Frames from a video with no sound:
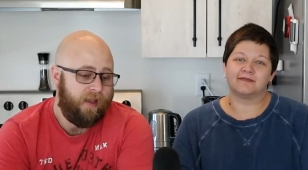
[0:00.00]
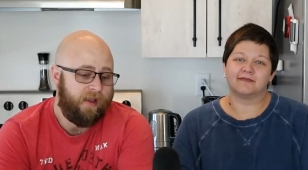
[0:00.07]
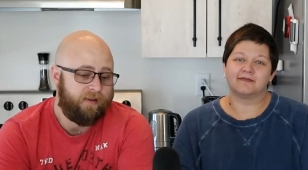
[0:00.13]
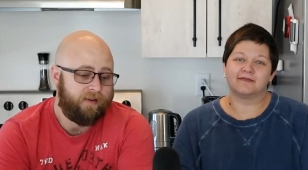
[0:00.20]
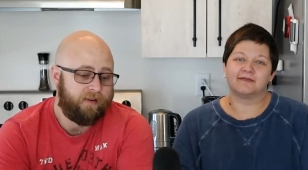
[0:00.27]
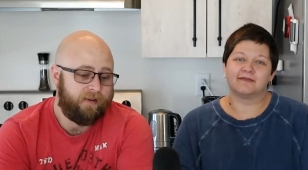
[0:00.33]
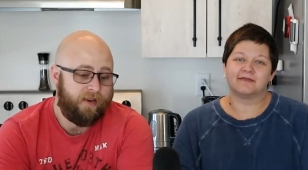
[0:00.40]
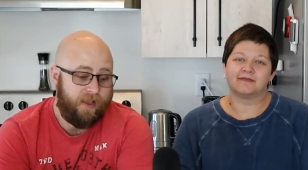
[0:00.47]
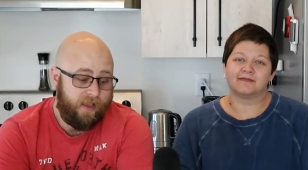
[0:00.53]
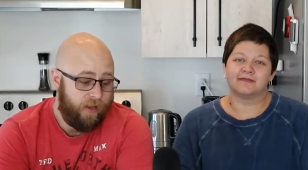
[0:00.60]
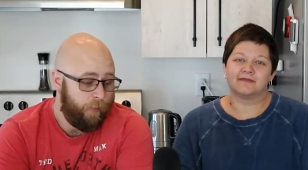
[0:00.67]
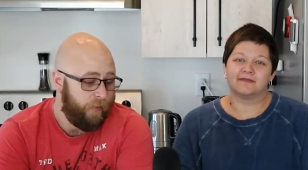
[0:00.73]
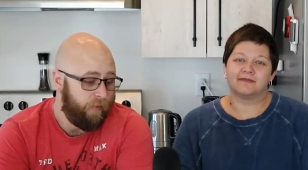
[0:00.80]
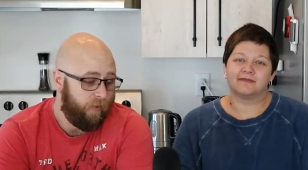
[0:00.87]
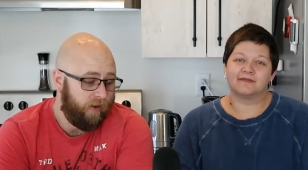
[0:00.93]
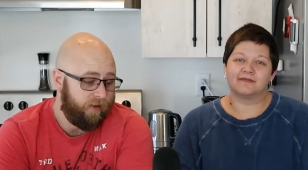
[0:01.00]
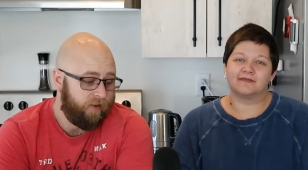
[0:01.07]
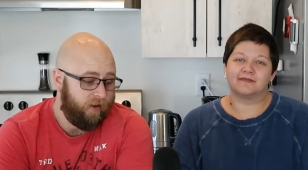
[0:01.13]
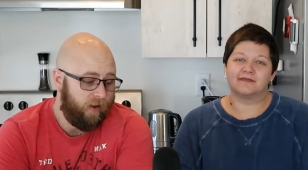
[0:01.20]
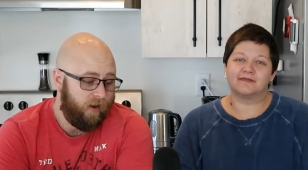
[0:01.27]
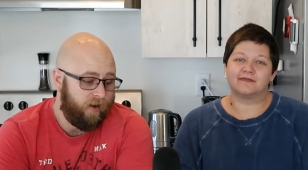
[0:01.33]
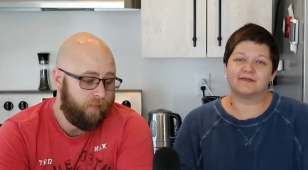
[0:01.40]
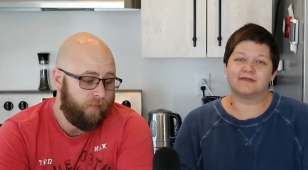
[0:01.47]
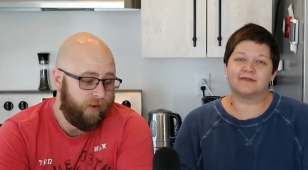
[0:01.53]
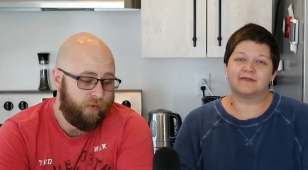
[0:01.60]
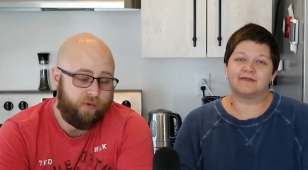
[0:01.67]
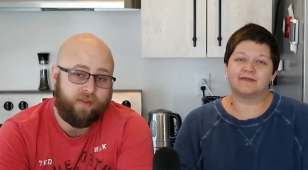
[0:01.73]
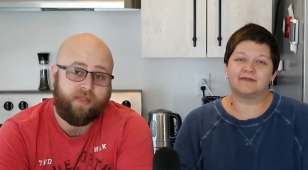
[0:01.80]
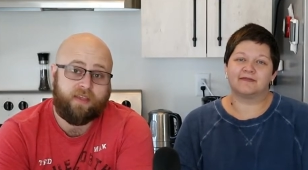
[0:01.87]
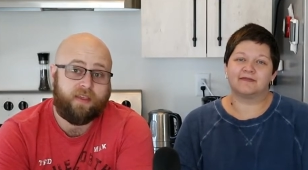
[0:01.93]
Speaker 1: And today we want to talk
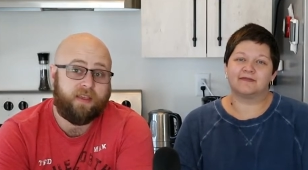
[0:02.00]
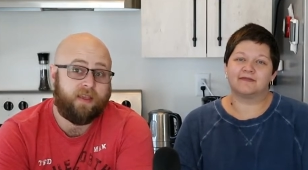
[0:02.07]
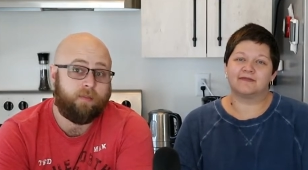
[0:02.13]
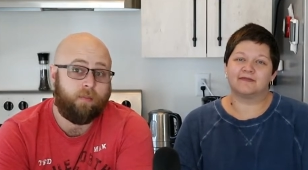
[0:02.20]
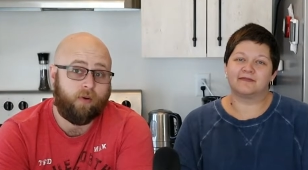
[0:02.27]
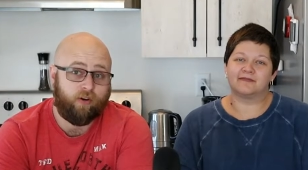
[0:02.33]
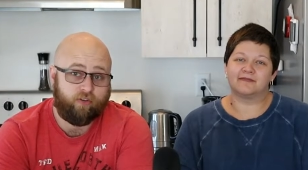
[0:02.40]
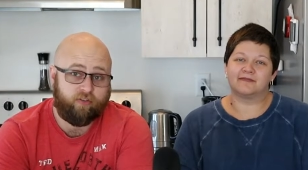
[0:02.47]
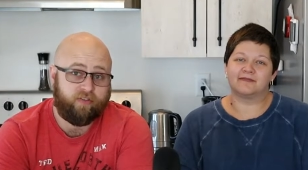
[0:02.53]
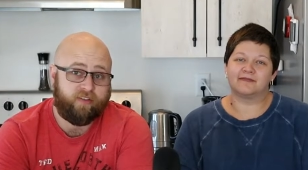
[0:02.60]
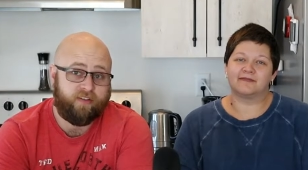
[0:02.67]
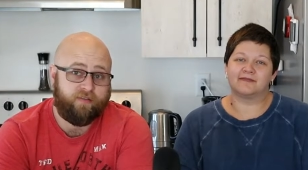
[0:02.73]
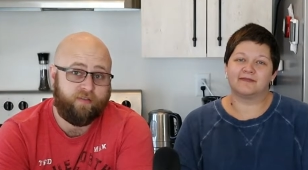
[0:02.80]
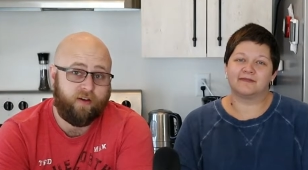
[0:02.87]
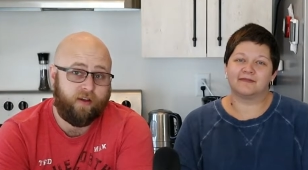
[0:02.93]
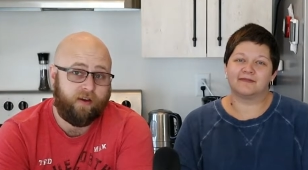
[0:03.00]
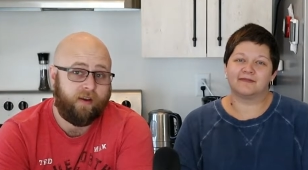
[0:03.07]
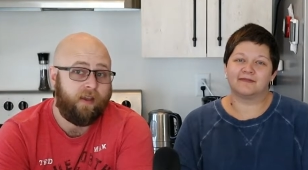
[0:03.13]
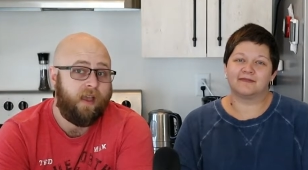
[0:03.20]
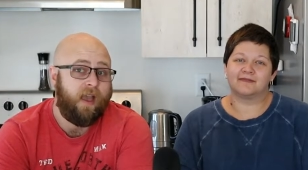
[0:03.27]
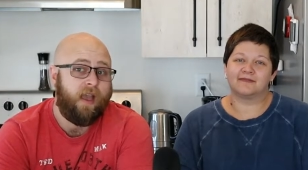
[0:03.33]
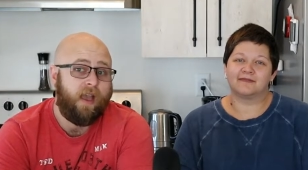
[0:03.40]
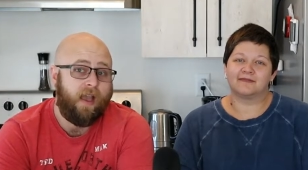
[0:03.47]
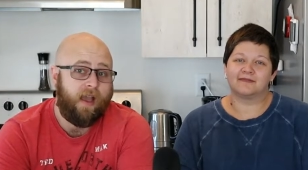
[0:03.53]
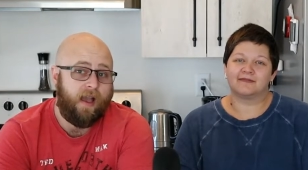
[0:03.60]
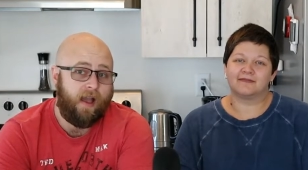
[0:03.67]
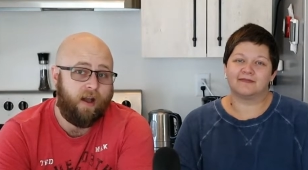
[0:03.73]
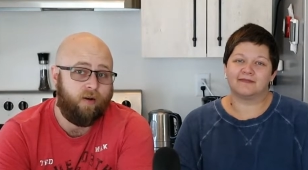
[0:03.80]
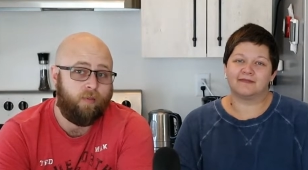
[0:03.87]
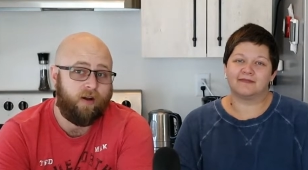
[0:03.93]
about the emergency fund.
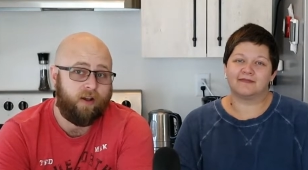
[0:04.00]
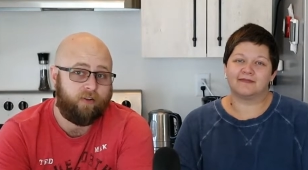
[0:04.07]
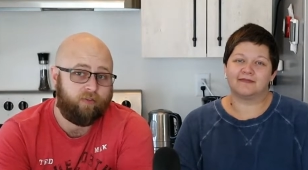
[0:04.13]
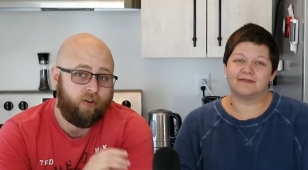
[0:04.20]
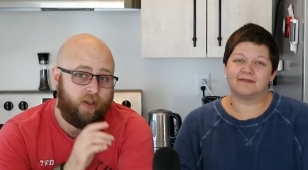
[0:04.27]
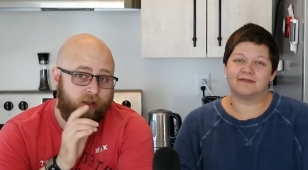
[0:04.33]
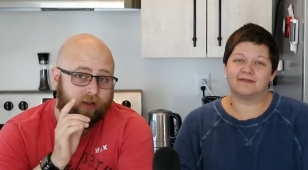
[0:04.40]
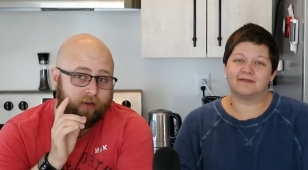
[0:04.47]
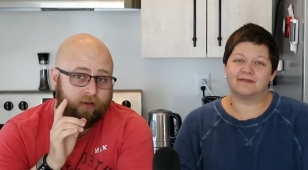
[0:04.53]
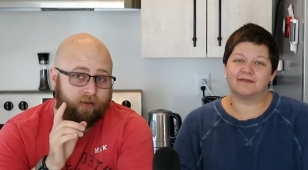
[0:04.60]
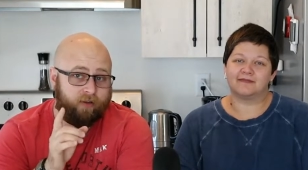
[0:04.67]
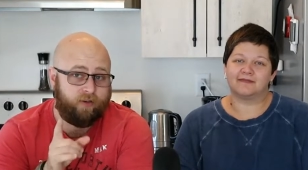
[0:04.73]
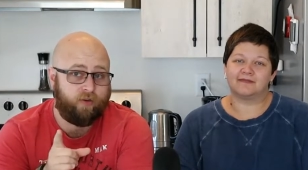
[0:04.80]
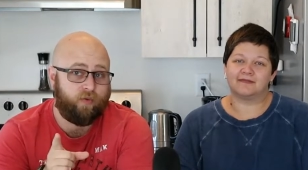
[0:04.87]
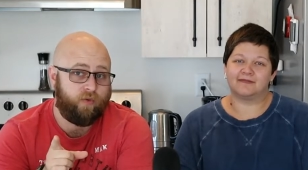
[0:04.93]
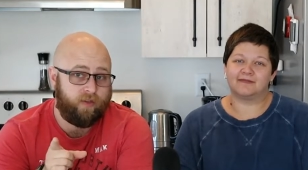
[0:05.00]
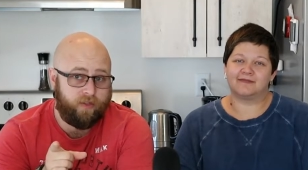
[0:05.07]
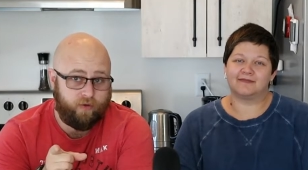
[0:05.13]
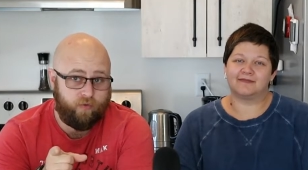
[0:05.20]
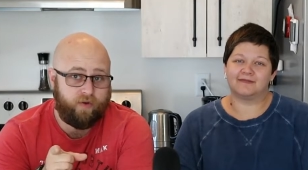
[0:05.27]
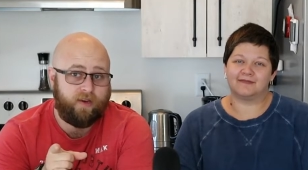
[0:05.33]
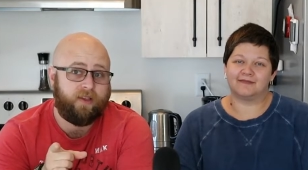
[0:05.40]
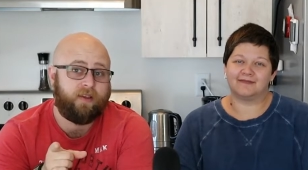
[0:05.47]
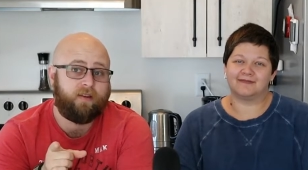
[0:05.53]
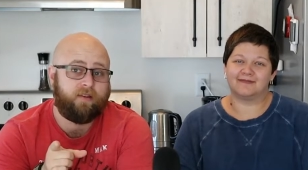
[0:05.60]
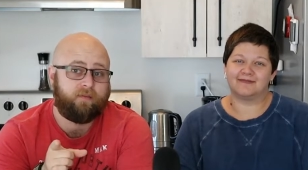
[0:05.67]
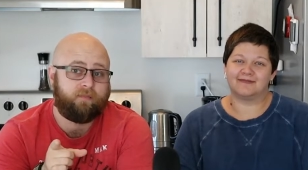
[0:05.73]
How much do you need?